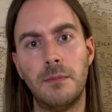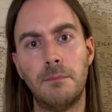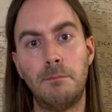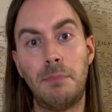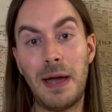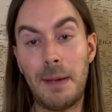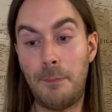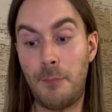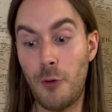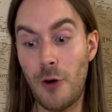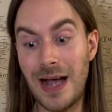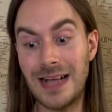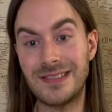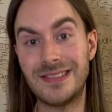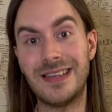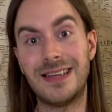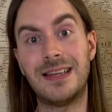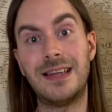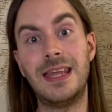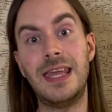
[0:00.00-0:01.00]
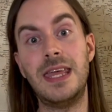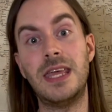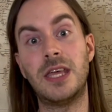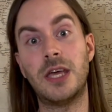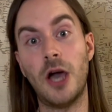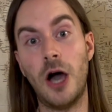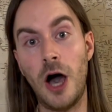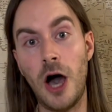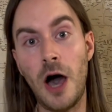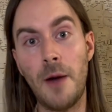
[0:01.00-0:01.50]
By practically
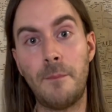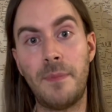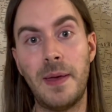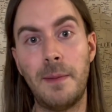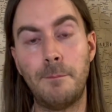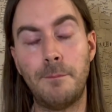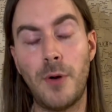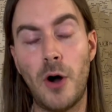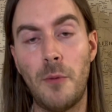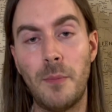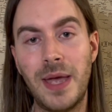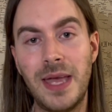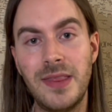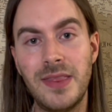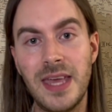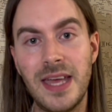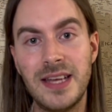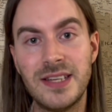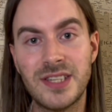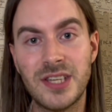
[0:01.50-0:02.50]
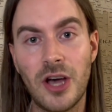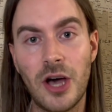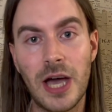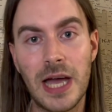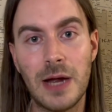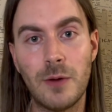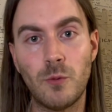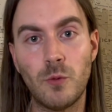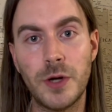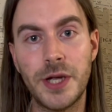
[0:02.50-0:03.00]
carpet bombing the
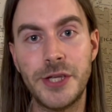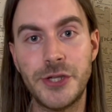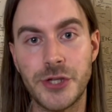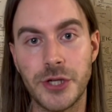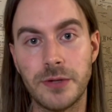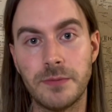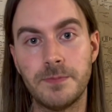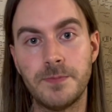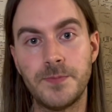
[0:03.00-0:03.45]
entire region.